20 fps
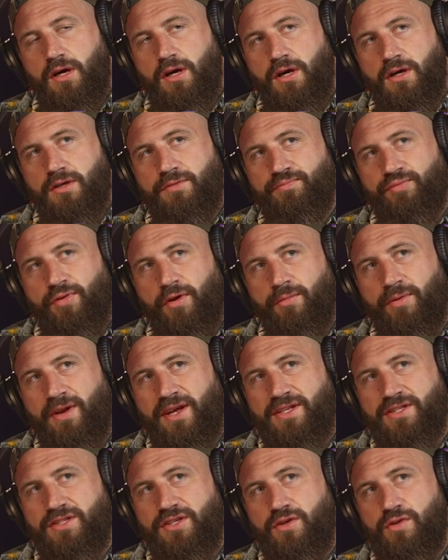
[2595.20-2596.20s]
I'd
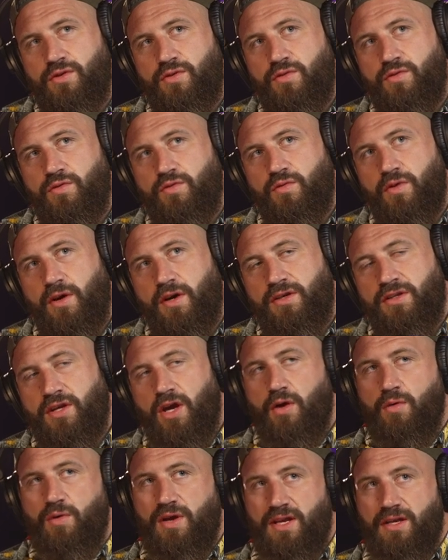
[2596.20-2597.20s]
probably do. I'd
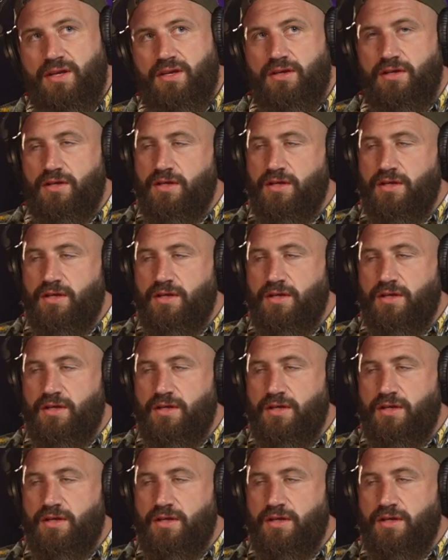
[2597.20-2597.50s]
go in.